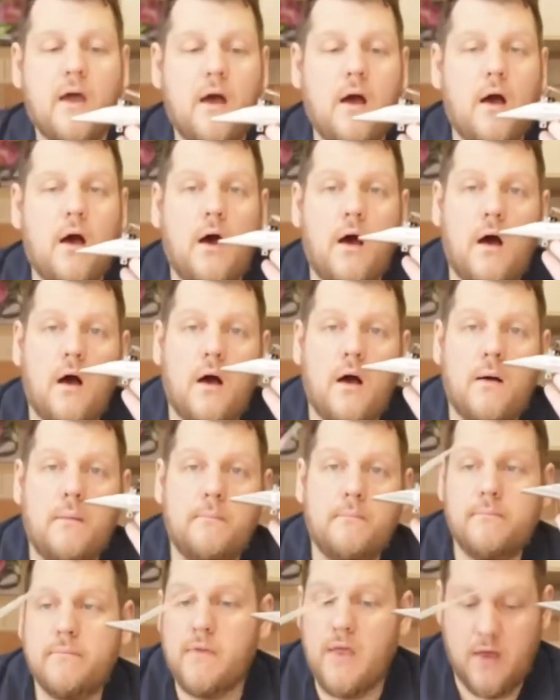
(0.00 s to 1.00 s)

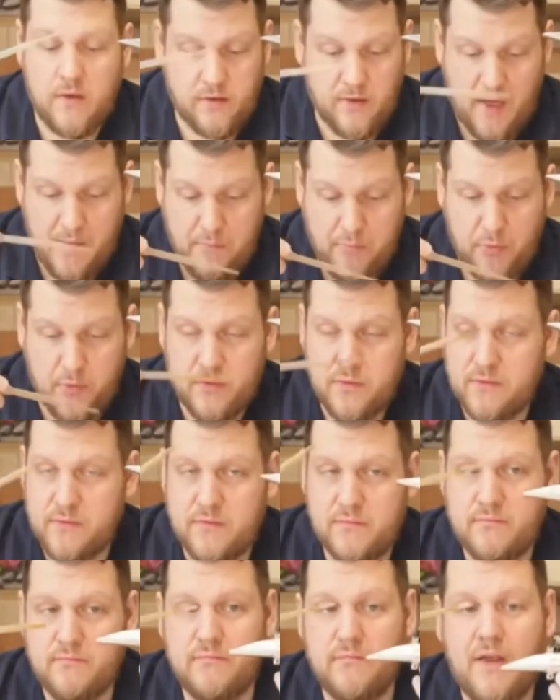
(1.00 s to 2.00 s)
Um, yes, I put
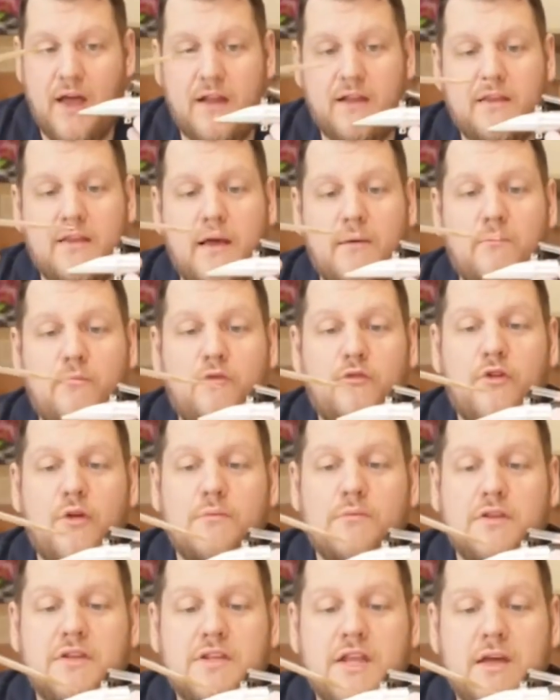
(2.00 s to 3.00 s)
get some from
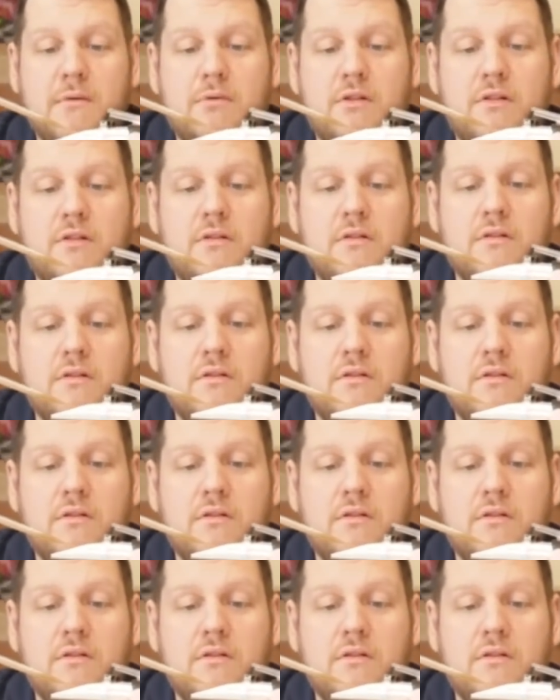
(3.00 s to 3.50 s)
the table.